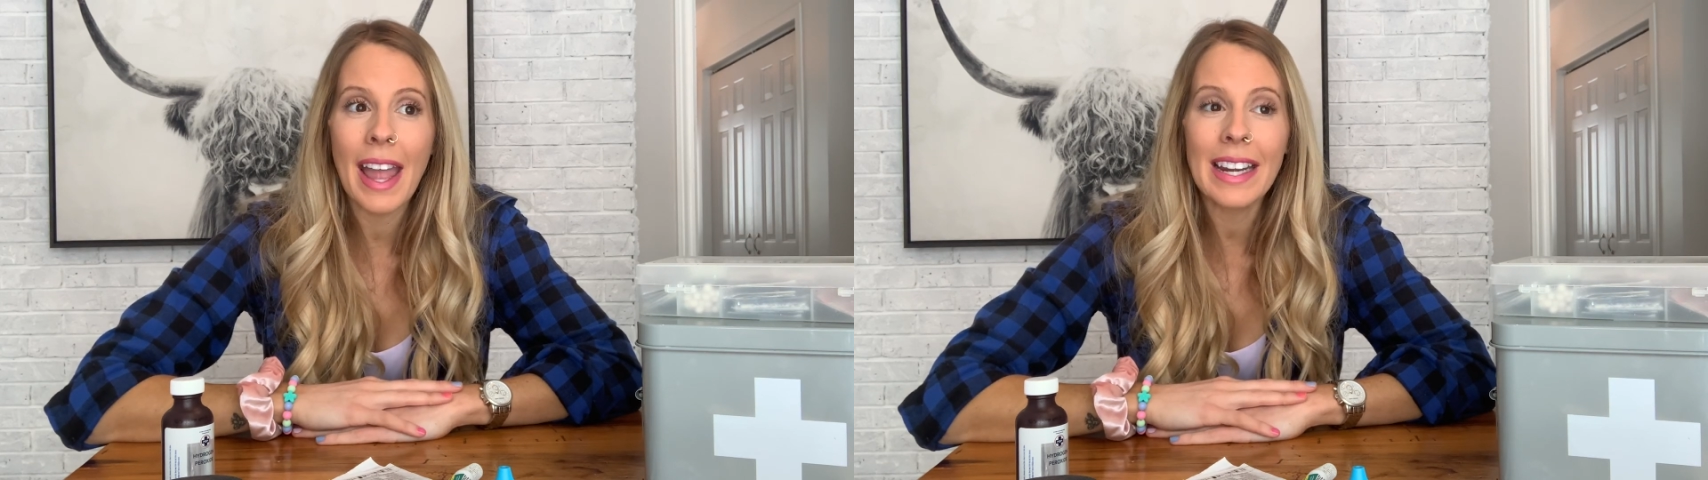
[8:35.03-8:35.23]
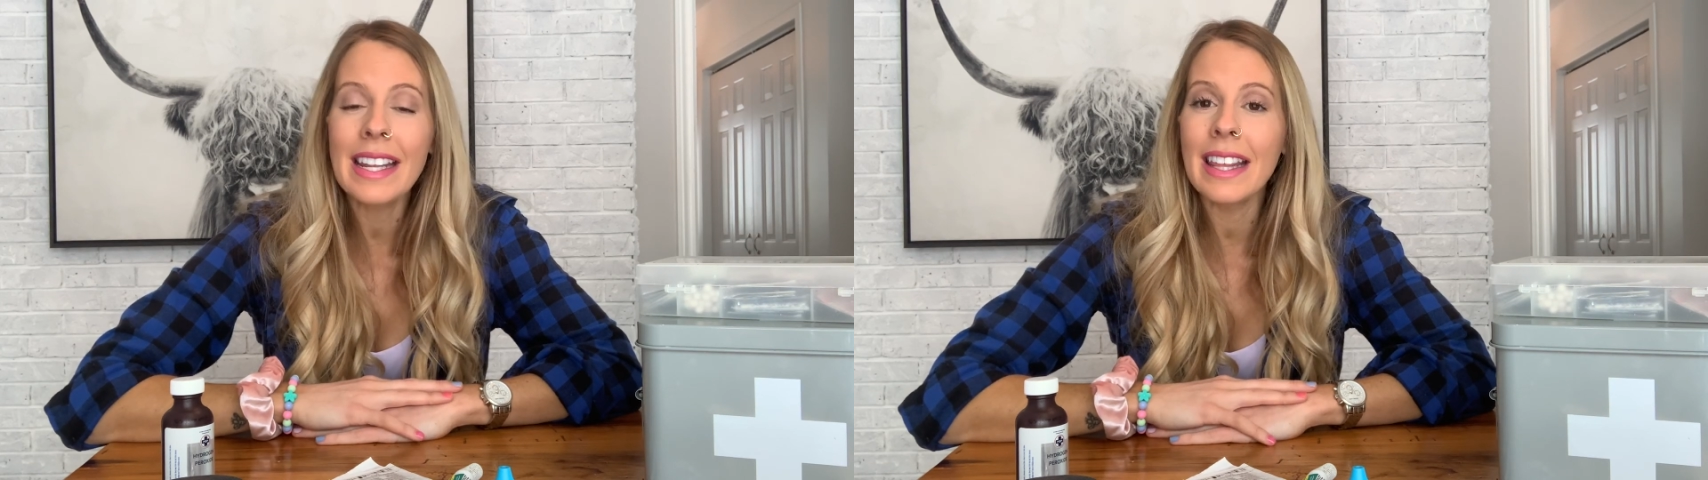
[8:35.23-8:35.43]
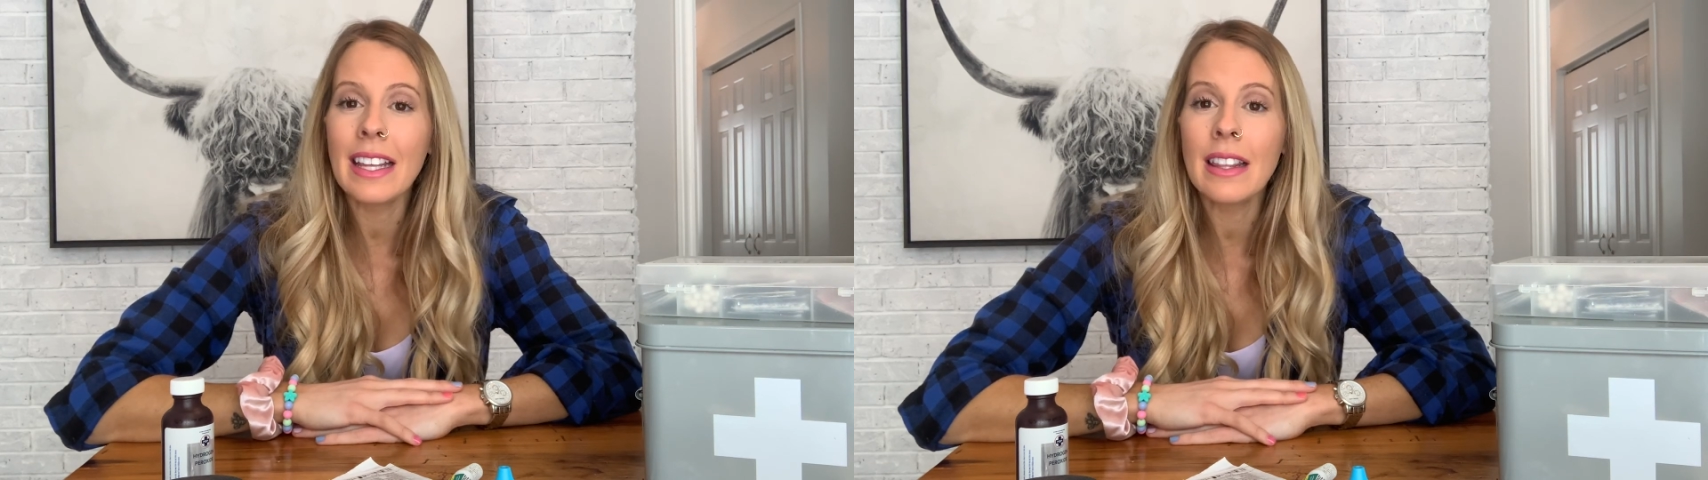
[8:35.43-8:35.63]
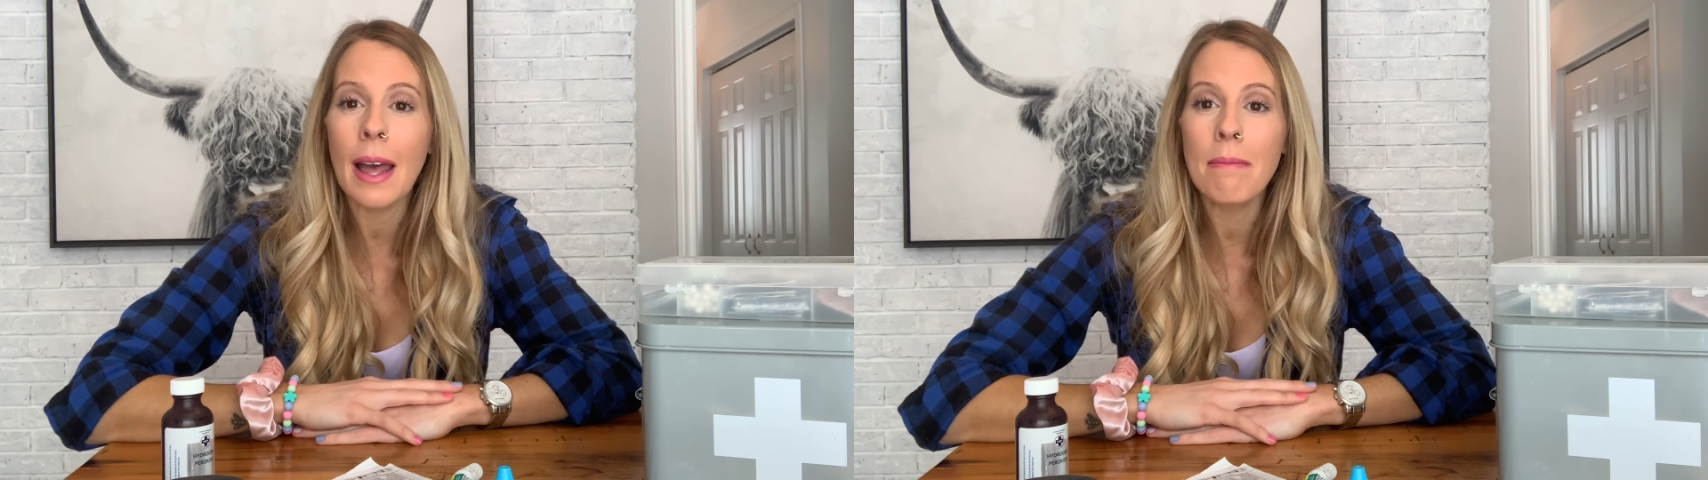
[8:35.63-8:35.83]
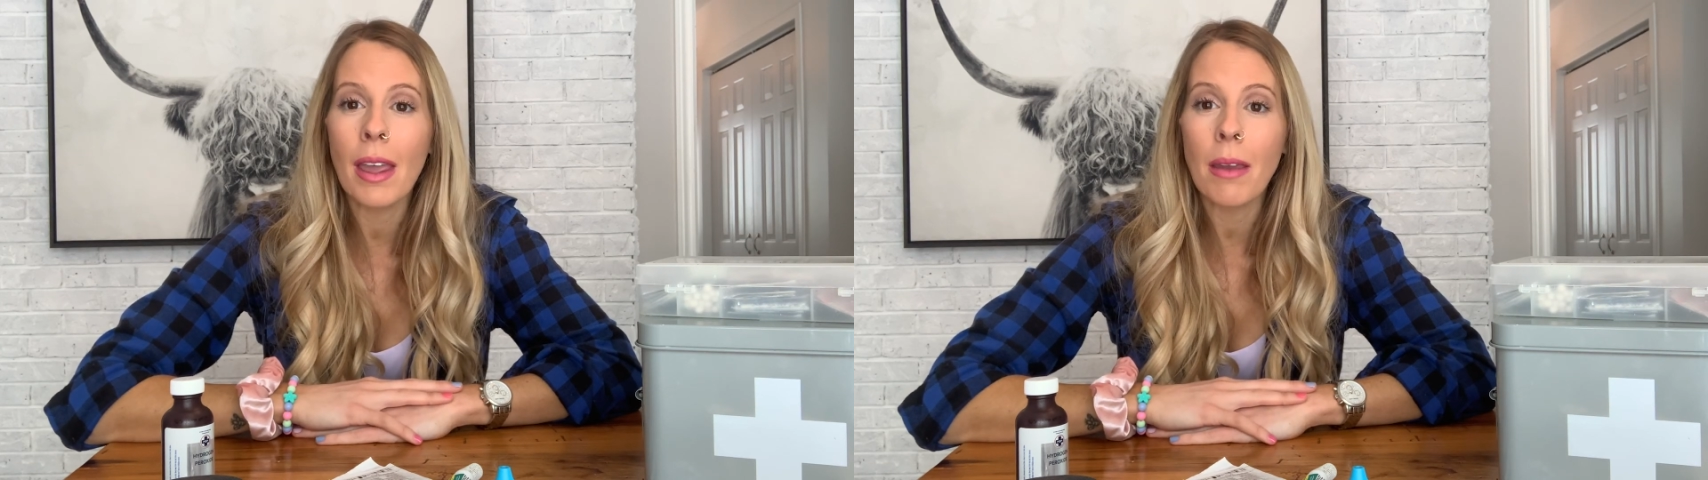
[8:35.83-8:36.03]
anything
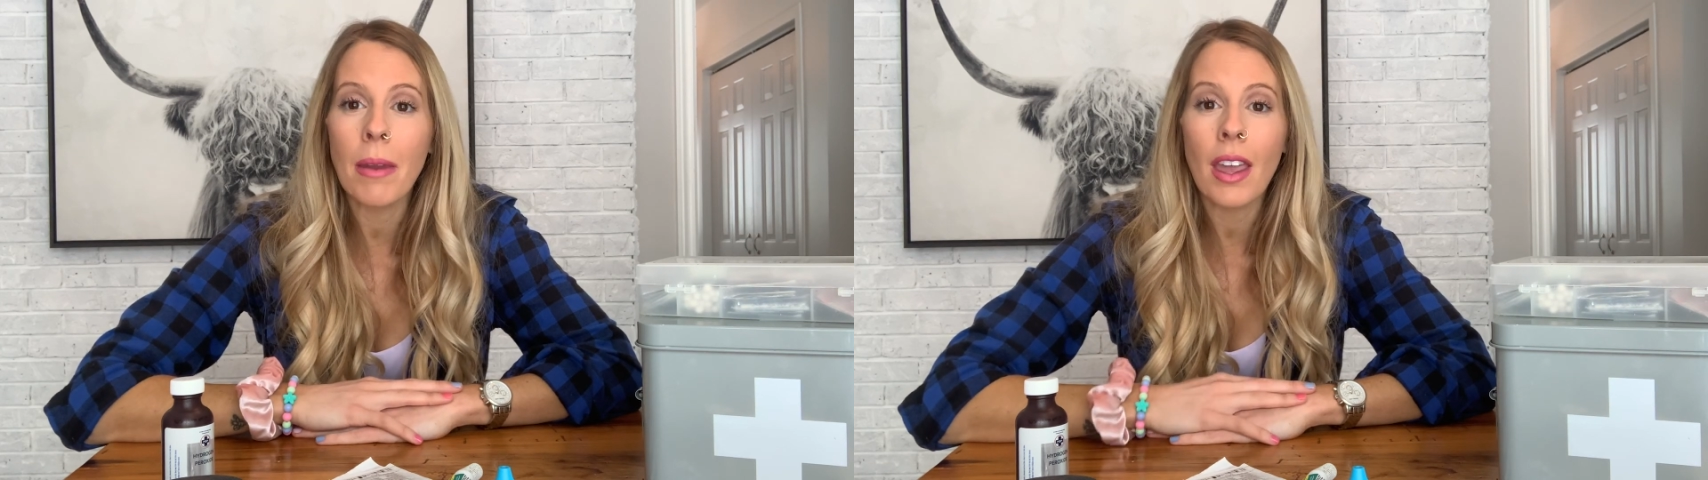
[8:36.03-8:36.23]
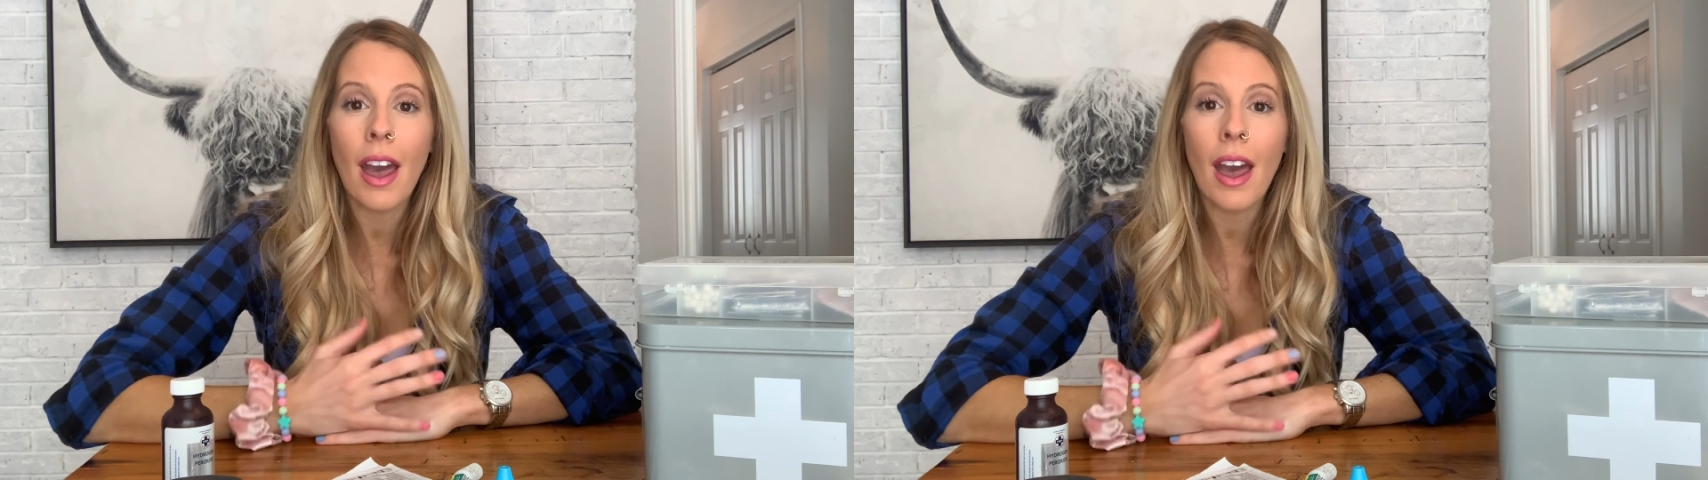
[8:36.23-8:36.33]
that maybe